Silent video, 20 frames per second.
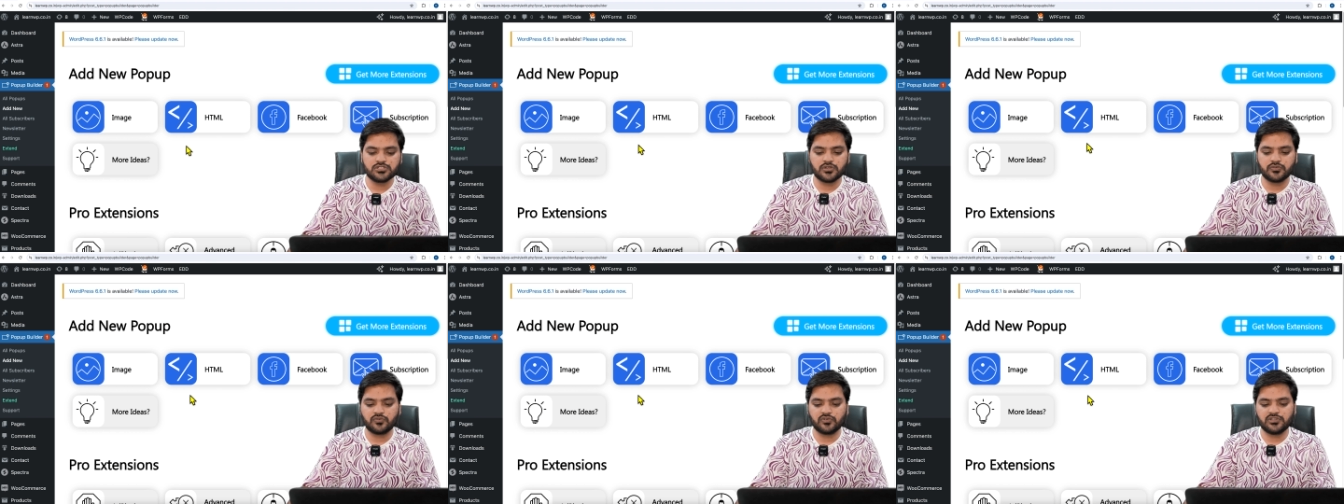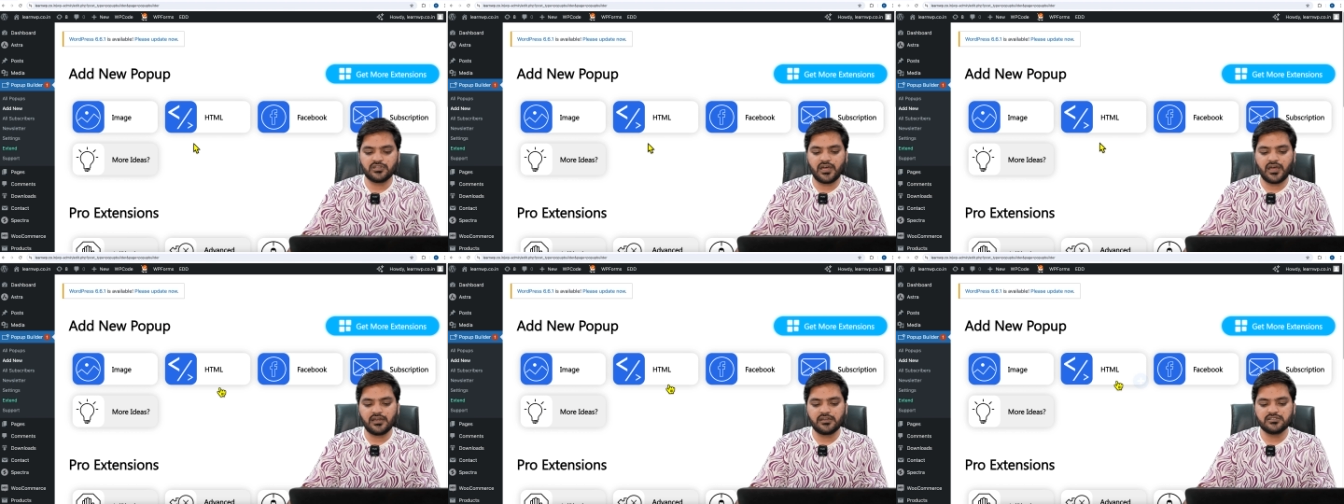so for
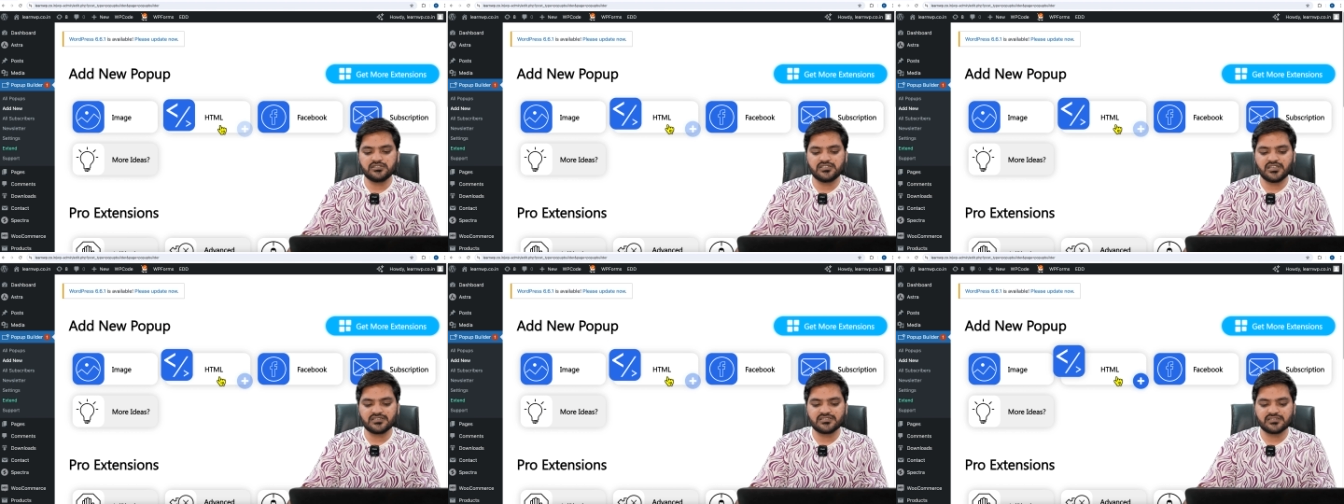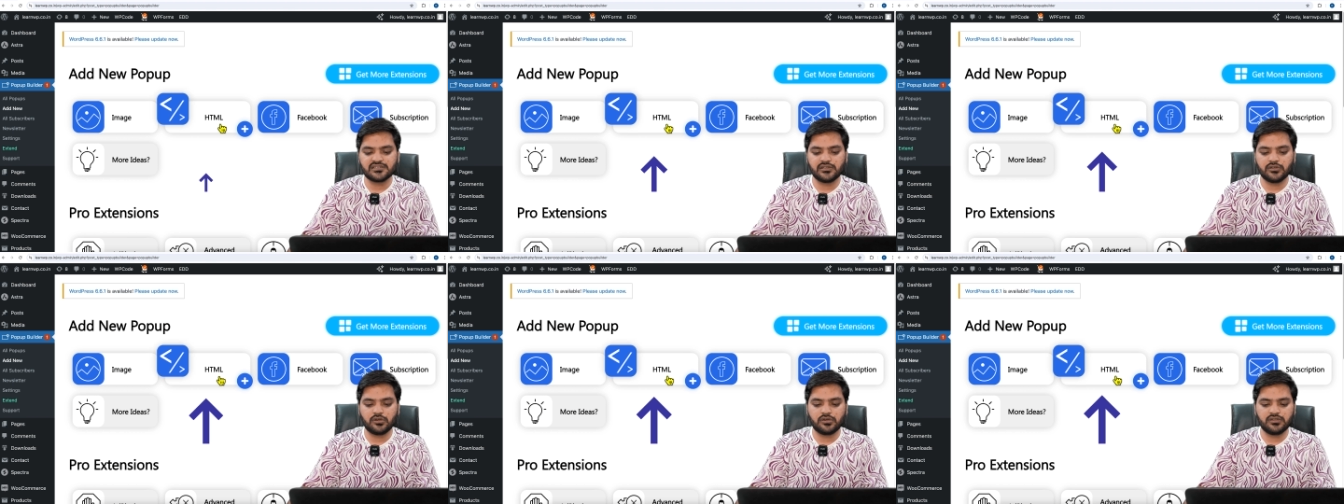that
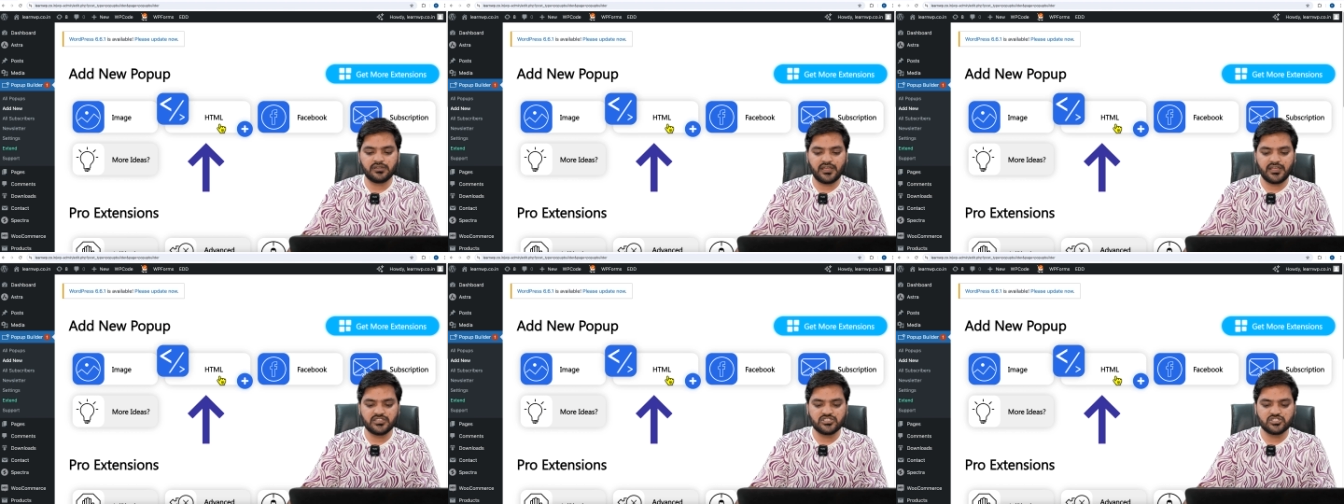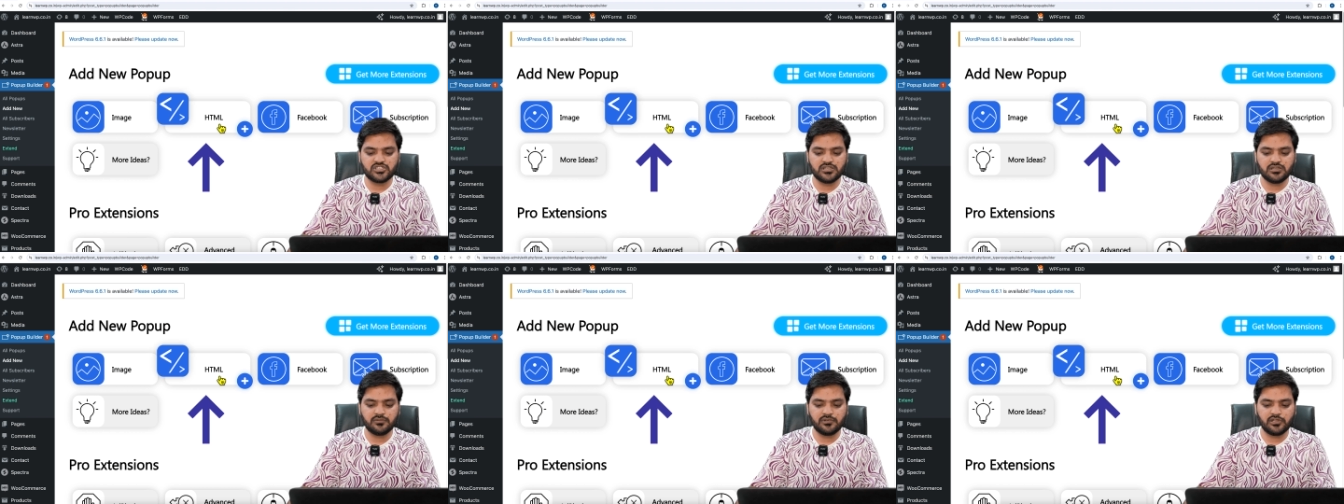just click on
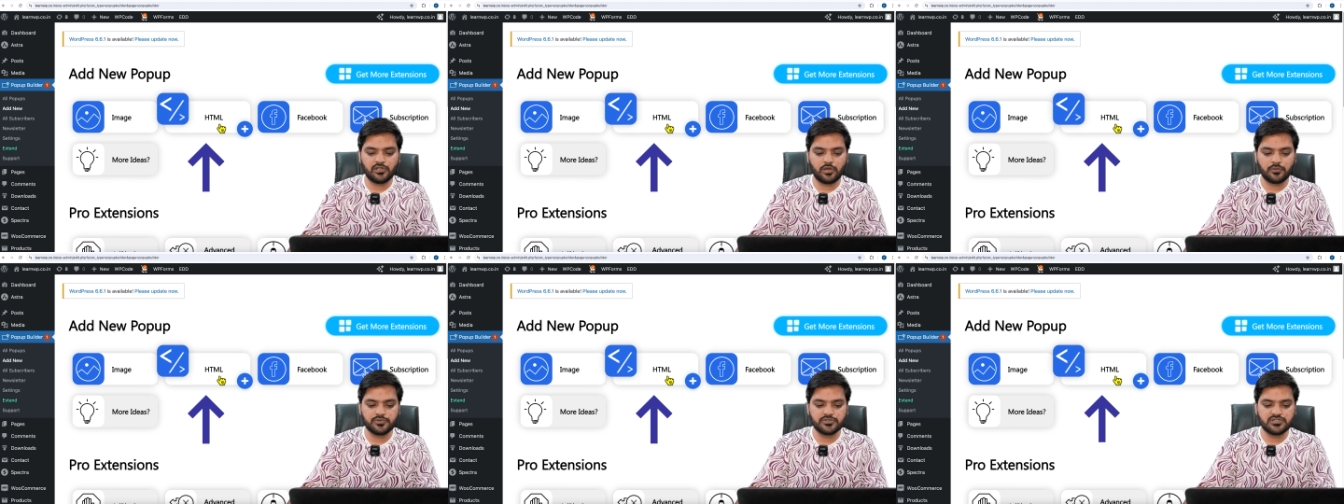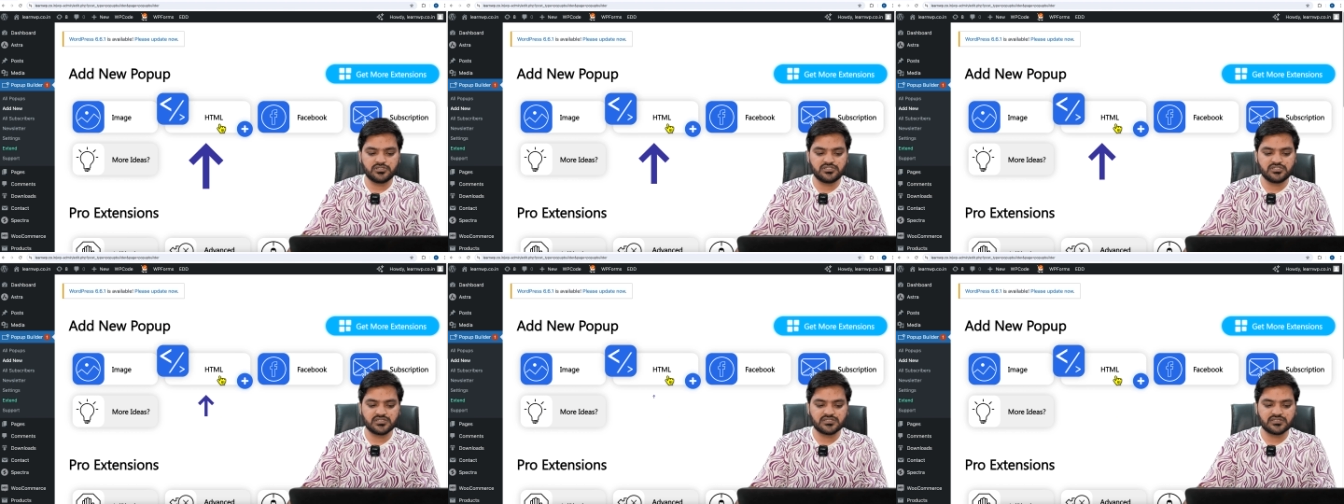HTML
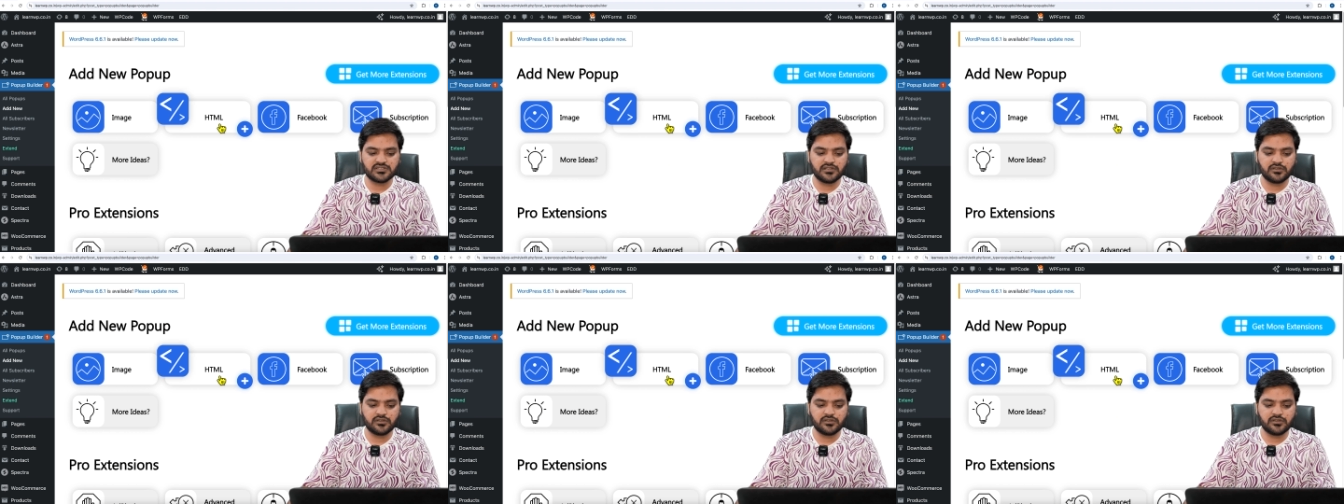option,